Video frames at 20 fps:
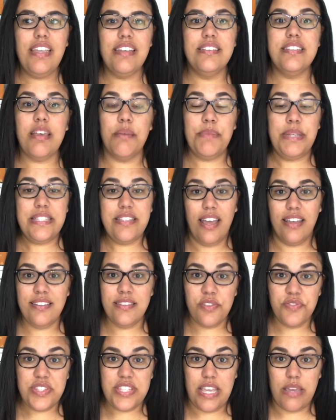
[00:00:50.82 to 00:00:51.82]
sent me
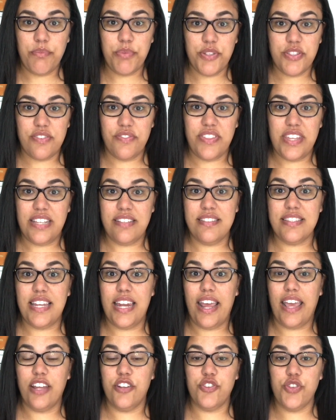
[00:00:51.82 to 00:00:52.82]
tons of samples of things
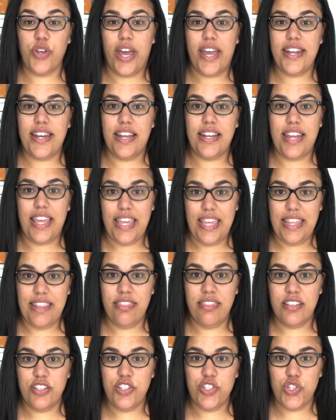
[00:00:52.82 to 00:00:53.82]
that I had tried on
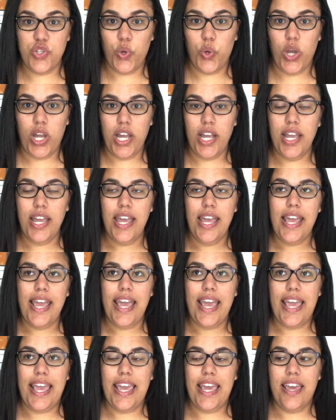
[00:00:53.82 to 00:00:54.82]
in the store,
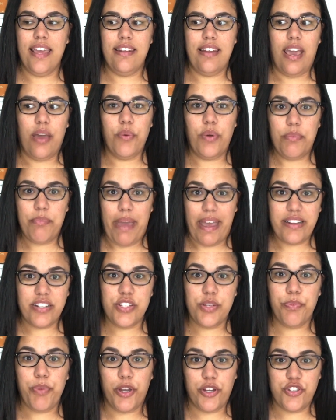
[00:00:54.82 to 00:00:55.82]
and I went
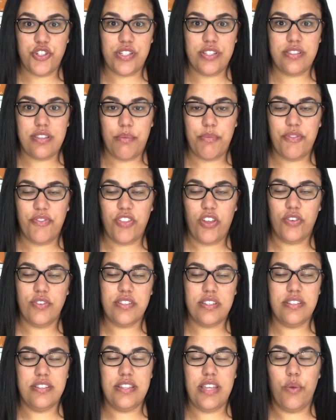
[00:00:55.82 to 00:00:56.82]
back to purchase some of
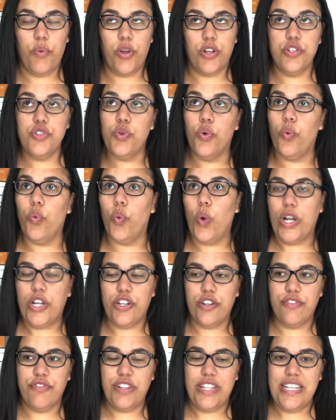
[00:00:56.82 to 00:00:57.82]
those because they worked
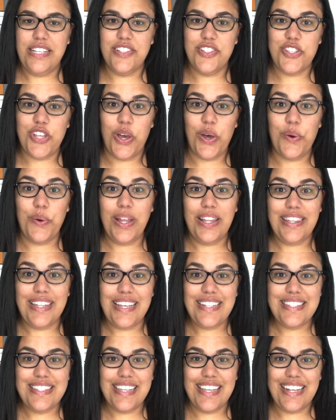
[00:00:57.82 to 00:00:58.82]
wonderfully. So
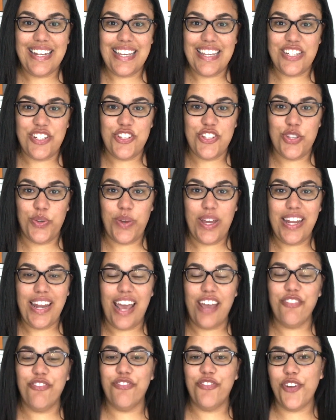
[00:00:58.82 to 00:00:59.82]
let's get into it.
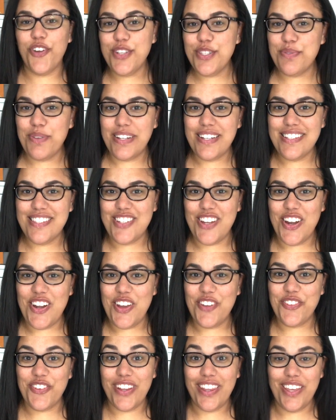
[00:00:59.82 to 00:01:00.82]
I first want to start
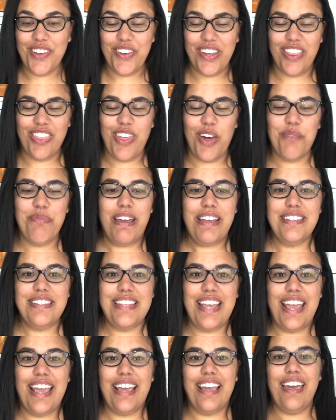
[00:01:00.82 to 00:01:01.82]
off really quick though by
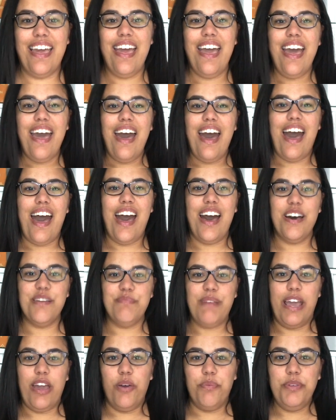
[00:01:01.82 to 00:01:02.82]
saying
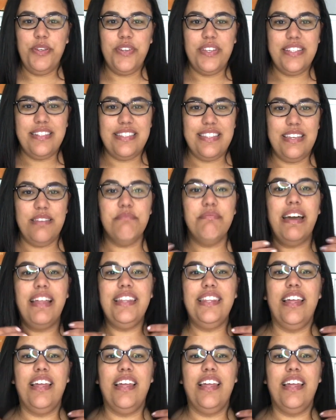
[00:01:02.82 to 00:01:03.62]
I hope you can see my